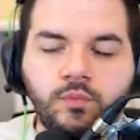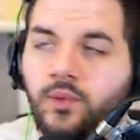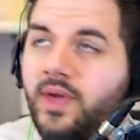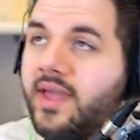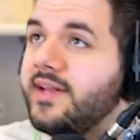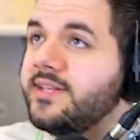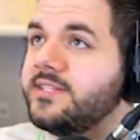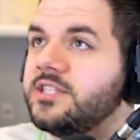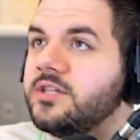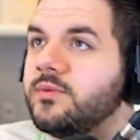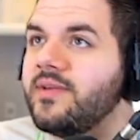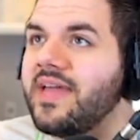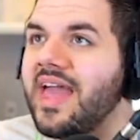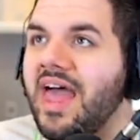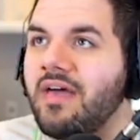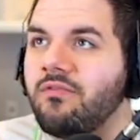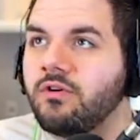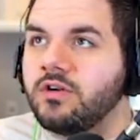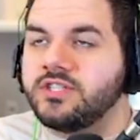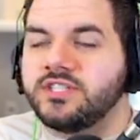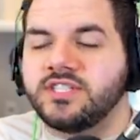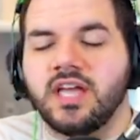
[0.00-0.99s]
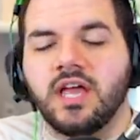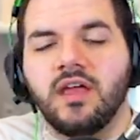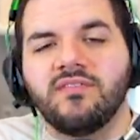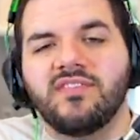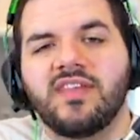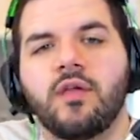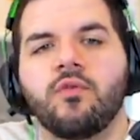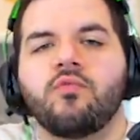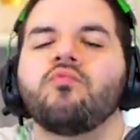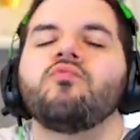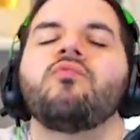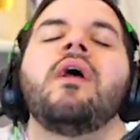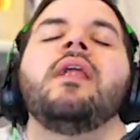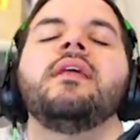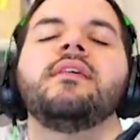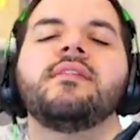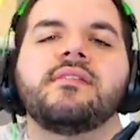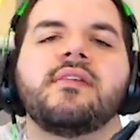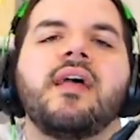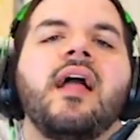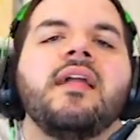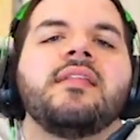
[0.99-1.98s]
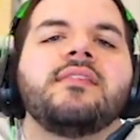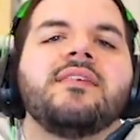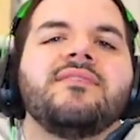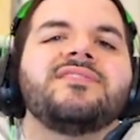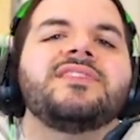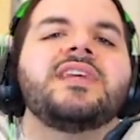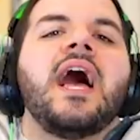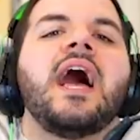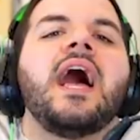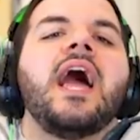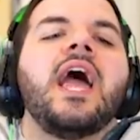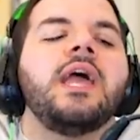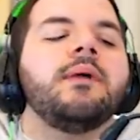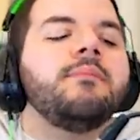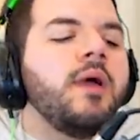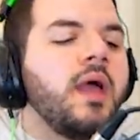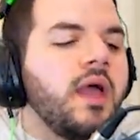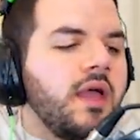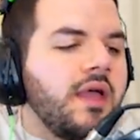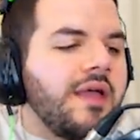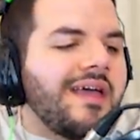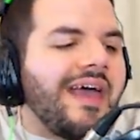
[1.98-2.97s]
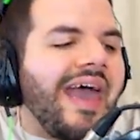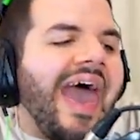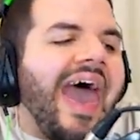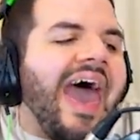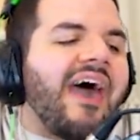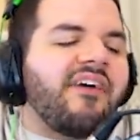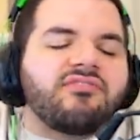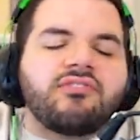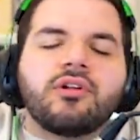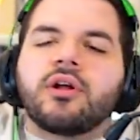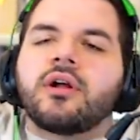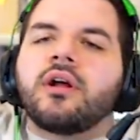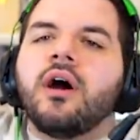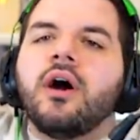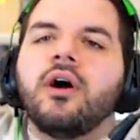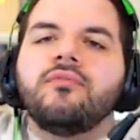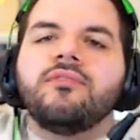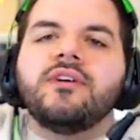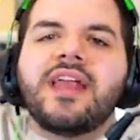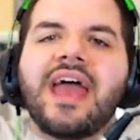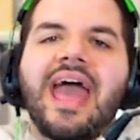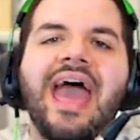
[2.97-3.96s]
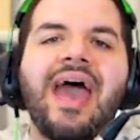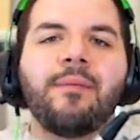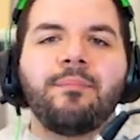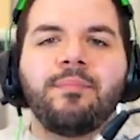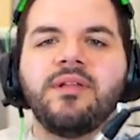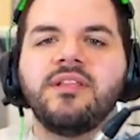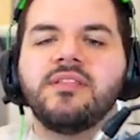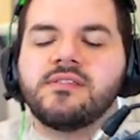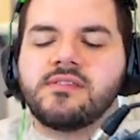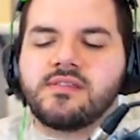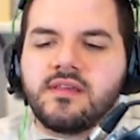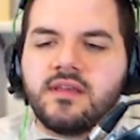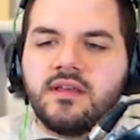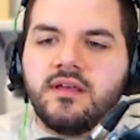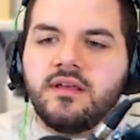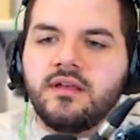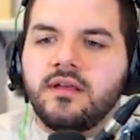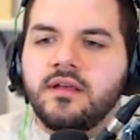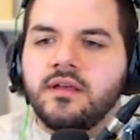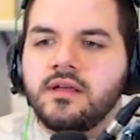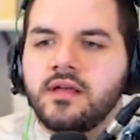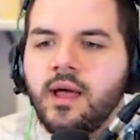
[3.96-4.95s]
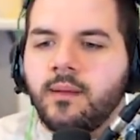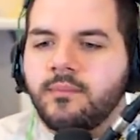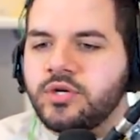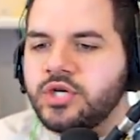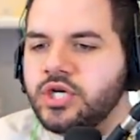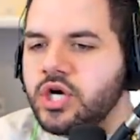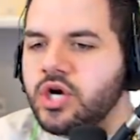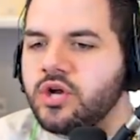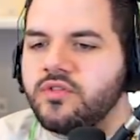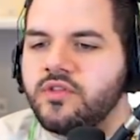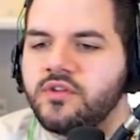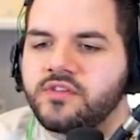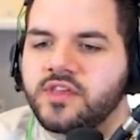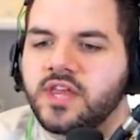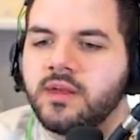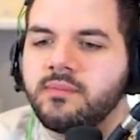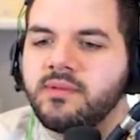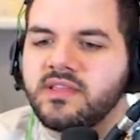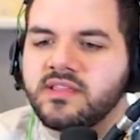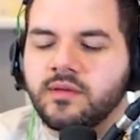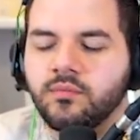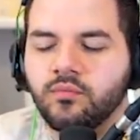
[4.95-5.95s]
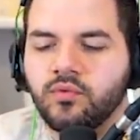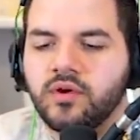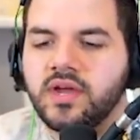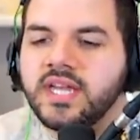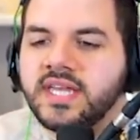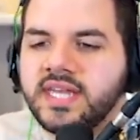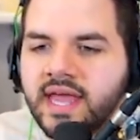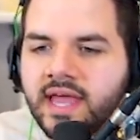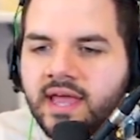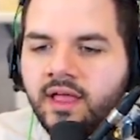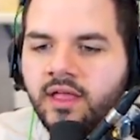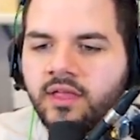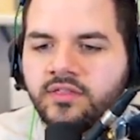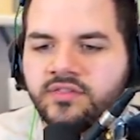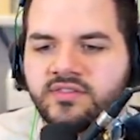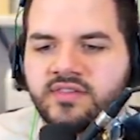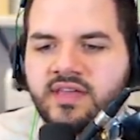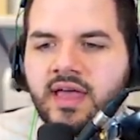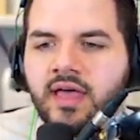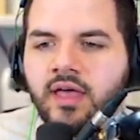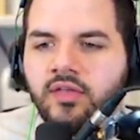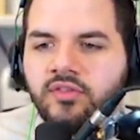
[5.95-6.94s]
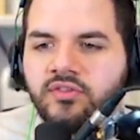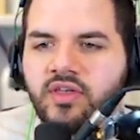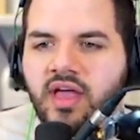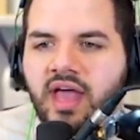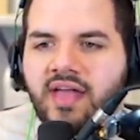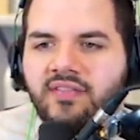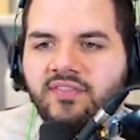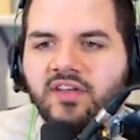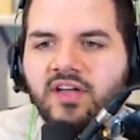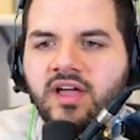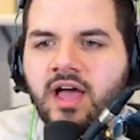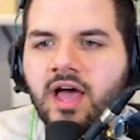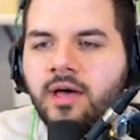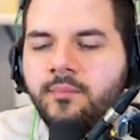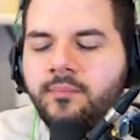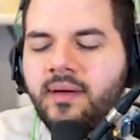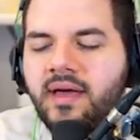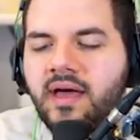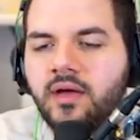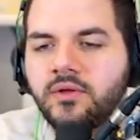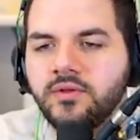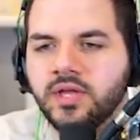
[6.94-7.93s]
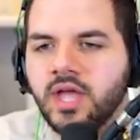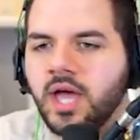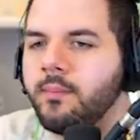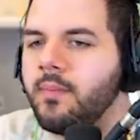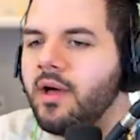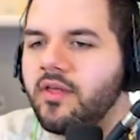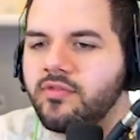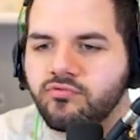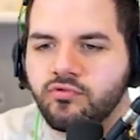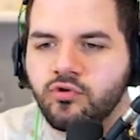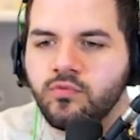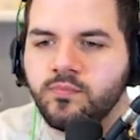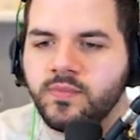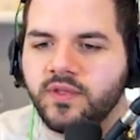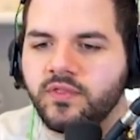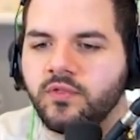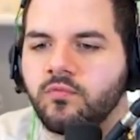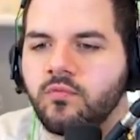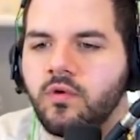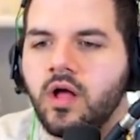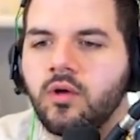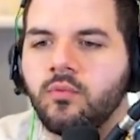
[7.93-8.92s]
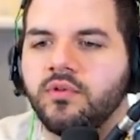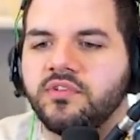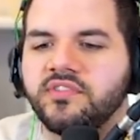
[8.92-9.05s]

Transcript: wait until we have ourselves a renaissance of time after COVID happens. I'm sure there's going to be some retail sales at the compound. Come on through, bring the rug. We'll